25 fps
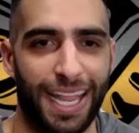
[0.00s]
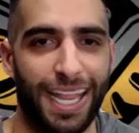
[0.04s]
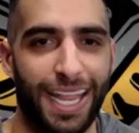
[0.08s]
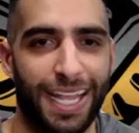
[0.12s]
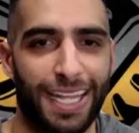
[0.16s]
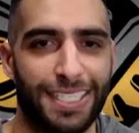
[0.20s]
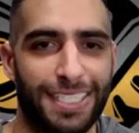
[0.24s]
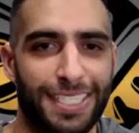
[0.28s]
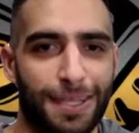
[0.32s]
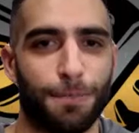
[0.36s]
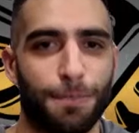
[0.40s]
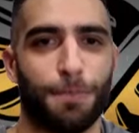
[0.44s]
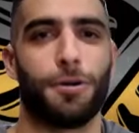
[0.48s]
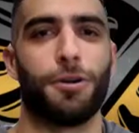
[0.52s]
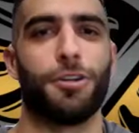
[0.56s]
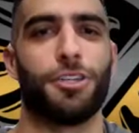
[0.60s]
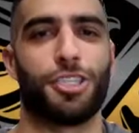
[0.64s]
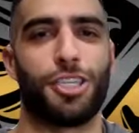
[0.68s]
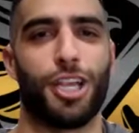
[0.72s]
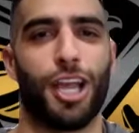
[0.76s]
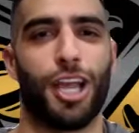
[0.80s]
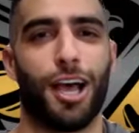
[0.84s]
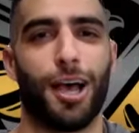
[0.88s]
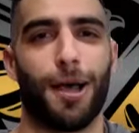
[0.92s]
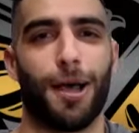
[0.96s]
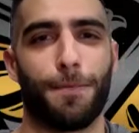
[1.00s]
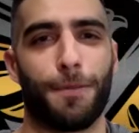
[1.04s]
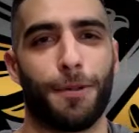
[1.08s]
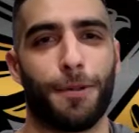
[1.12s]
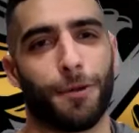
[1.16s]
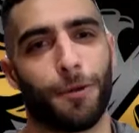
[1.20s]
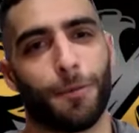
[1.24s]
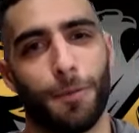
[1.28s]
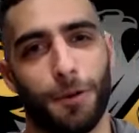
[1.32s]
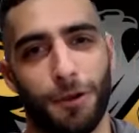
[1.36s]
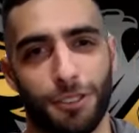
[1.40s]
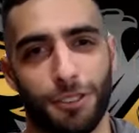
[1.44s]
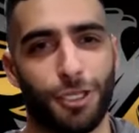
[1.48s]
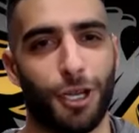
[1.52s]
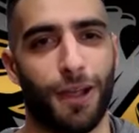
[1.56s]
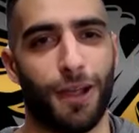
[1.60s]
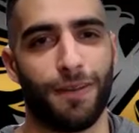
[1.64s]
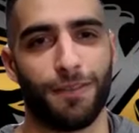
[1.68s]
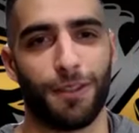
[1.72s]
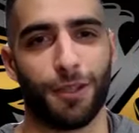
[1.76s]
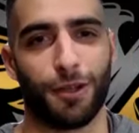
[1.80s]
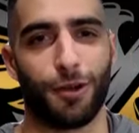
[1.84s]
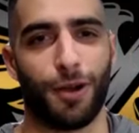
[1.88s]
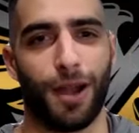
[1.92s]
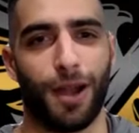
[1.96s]
hands and push up or push
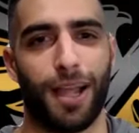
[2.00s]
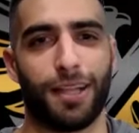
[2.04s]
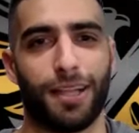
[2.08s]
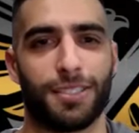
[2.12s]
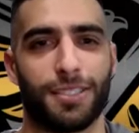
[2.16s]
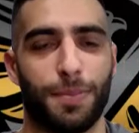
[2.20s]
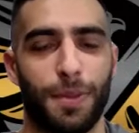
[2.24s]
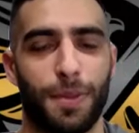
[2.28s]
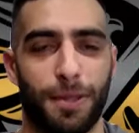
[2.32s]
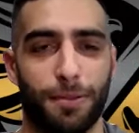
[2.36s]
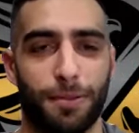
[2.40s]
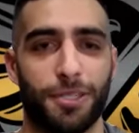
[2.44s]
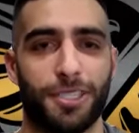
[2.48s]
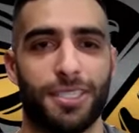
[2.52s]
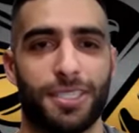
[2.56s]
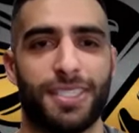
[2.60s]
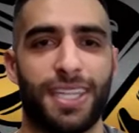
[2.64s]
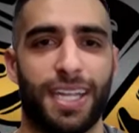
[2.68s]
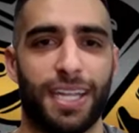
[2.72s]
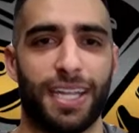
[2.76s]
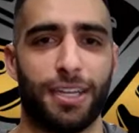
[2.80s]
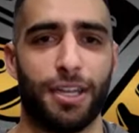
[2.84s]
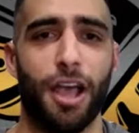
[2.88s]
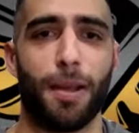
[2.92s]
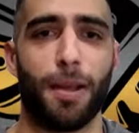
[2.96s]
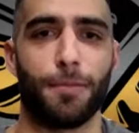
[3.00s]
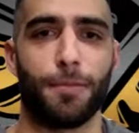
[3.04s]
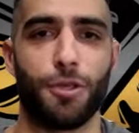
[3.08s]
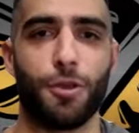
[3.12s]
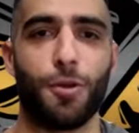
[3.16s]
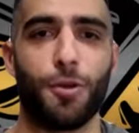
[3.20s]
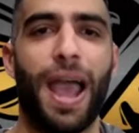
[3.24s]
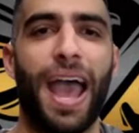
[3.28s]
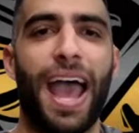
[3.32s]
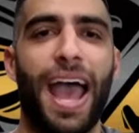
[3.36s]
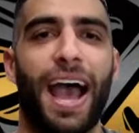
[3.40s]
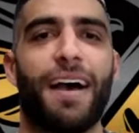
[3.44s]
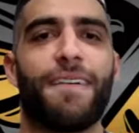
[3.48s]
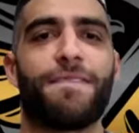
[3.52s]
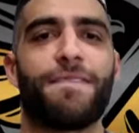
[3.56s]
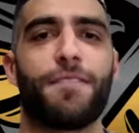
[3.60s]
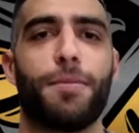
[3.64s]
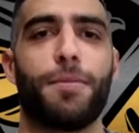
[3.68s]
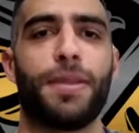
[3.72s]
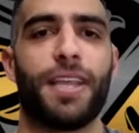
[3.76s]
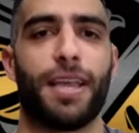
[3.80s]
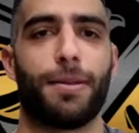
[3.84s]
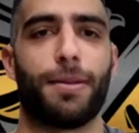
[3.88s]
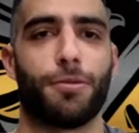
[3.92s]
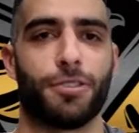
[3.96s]
off the ground to be able to stand up. You have to
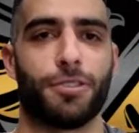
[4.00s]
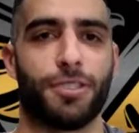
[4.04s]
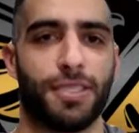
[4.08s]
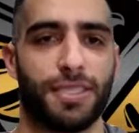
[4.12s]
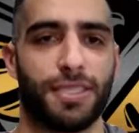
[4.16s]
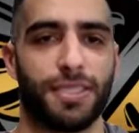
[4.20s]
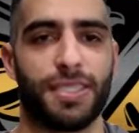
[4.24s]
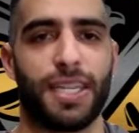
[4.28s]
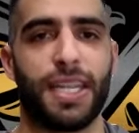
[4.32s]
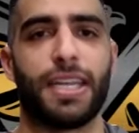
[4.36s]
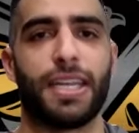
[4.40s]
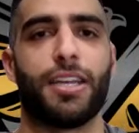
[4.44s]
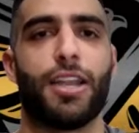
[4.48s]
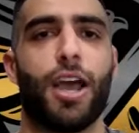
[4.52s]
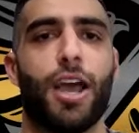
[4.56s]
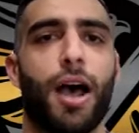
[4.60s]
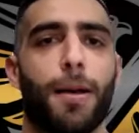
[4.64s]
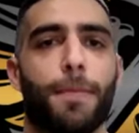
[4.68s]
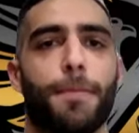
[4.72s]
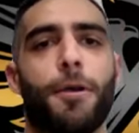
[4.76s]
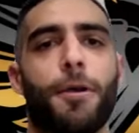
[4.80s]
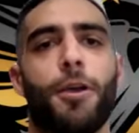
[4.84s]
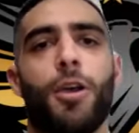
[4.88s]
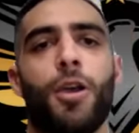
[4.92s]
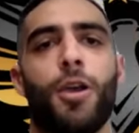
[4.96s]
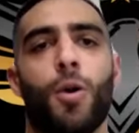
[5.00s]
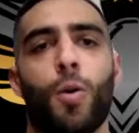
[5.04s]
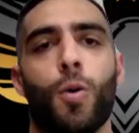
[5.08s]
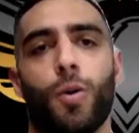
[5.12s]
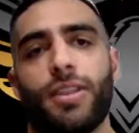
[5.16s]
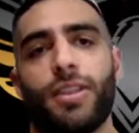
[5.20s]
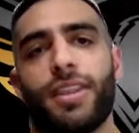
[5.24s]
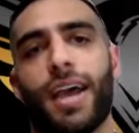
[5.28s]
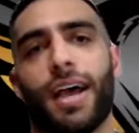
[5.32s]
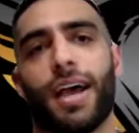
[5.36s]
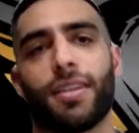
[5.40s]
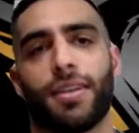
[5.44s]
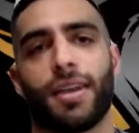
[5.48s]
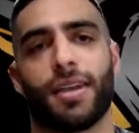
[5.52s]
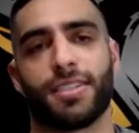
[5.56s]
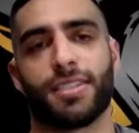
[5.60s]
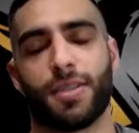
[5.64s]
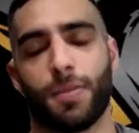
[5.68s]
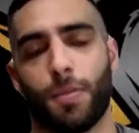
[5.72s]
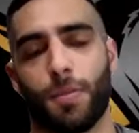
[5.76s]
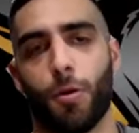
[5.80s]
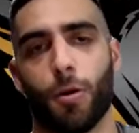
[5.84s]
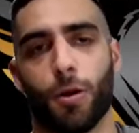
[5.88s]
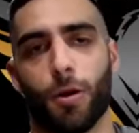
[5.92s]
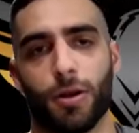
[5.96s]
be able to stand up without that
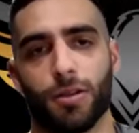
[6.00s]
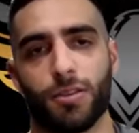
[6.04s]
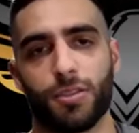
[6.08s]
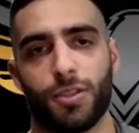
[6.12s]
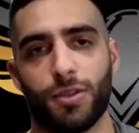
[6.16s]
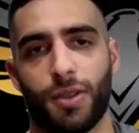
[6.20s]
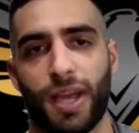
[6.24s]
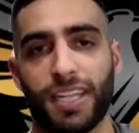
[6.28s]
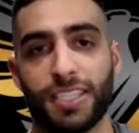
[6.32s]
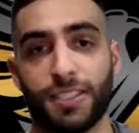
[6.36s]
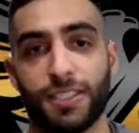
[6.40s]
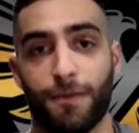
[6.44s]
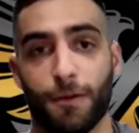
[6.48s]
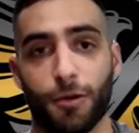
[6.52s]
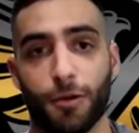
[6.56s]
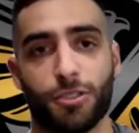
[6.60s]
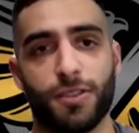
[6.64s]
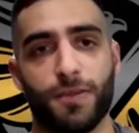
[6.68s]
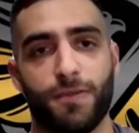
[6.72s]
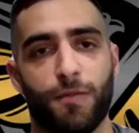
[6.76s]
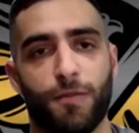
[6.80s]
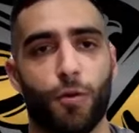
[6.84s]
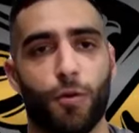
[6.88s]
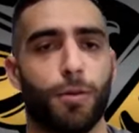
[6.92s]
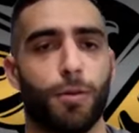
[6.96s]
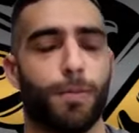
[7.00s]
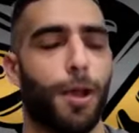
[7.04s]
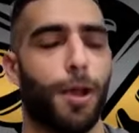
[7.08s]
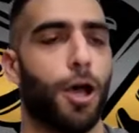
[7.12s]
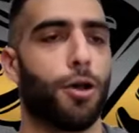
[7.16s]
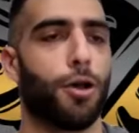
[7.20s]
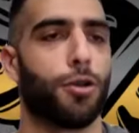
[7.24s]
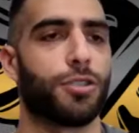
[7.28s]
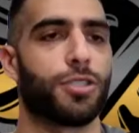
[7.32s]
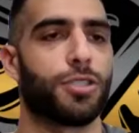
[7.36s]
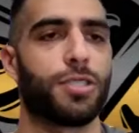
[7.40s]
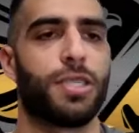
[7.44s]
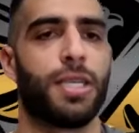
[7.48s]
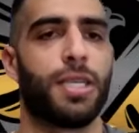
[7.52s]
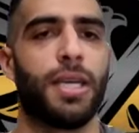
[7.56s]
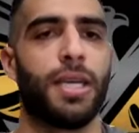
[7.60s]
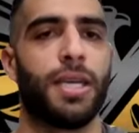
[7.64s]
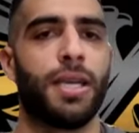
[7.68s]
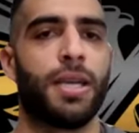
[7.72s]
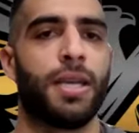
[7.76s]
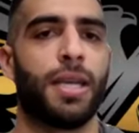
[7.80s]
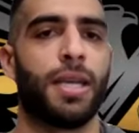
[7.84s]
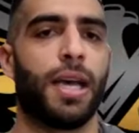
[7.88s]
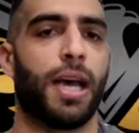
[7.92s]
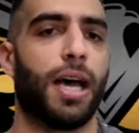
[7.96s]
support. So that's first and foremost.
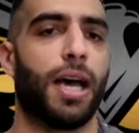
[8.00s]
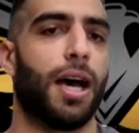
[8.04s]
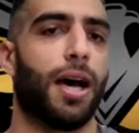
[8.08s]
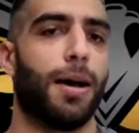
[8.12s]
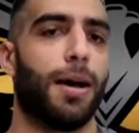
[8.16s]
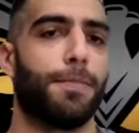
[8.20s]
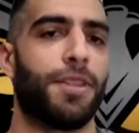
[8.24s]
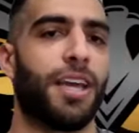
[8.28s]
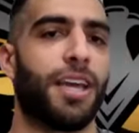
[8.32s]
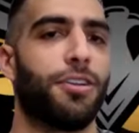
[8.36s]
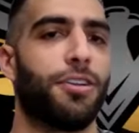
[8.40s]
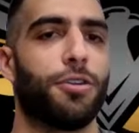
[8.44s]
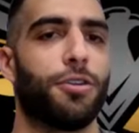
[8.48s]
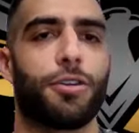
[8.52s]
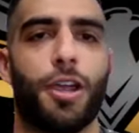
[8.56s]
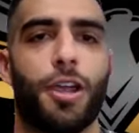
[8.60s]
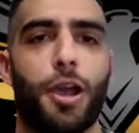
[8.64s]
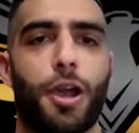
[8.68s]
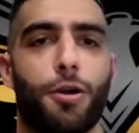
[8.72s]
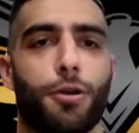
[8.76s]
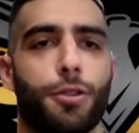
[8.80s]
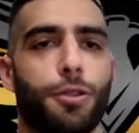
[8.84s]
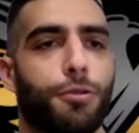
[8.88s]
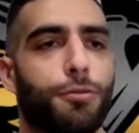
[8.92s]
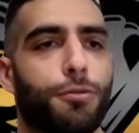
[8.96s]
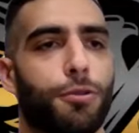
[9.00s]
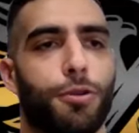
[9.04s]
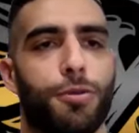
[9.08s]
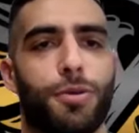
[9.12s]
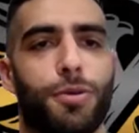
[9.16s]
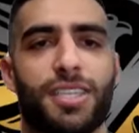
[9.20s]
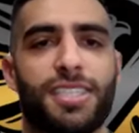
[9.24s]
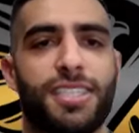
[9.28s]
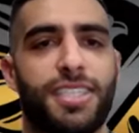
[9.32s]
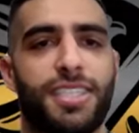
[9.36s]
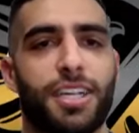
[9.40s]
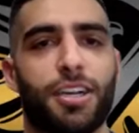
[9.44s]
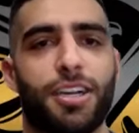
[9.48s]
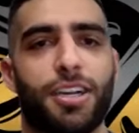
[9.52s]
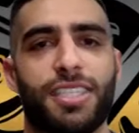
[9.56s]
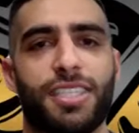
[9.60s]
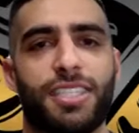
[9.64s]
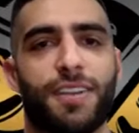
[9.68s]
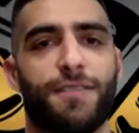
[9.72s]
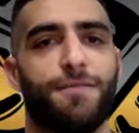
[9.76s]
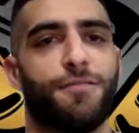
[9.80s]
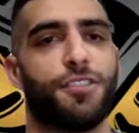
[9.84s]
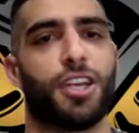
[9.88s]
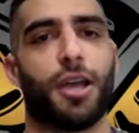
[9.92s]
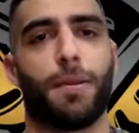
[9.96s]
Um, then you'll go through a series
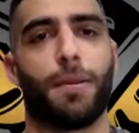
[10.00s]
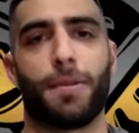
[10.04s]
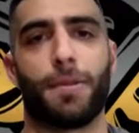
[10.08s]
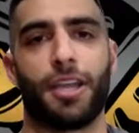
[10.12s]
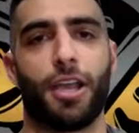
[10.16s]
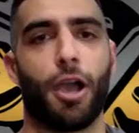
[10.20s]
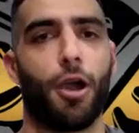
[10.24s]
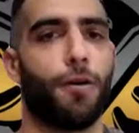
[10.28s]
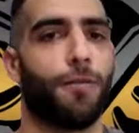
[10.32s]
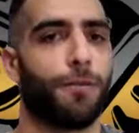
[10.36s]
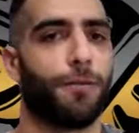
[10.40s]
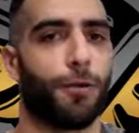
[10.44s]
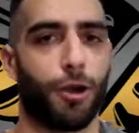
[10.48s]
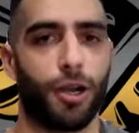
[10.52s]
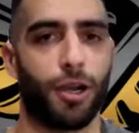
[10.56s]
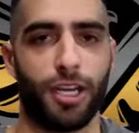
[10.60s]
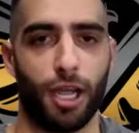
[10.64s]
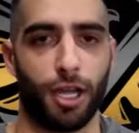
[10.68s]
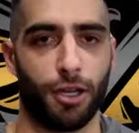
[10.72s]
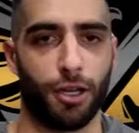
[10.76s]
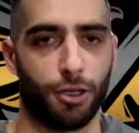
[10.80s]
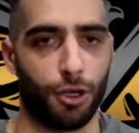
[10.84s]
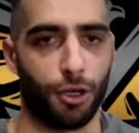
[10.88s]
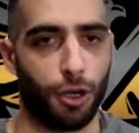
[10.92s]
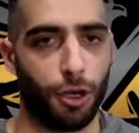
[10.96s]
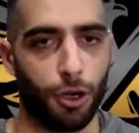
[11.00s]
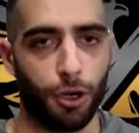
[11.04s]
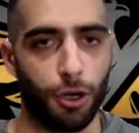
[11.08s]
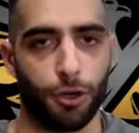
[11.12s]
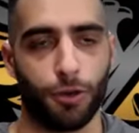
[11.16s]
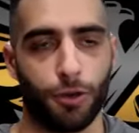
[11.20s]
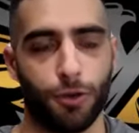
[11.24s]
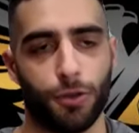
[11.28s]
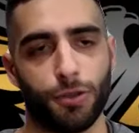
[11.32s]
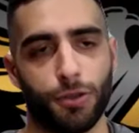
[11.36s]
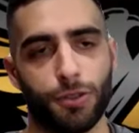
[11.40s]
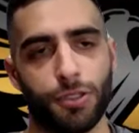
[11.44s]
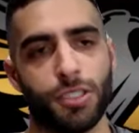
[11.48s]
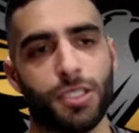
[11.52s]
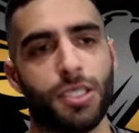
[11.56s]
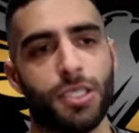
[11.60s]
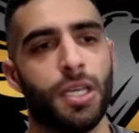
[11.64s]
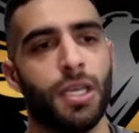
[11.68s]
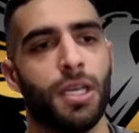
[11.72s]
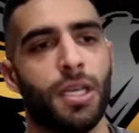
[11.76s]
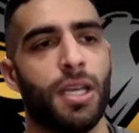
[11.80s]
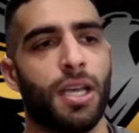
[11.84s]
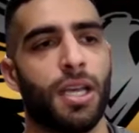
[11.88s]
of jumping over and under hurdles.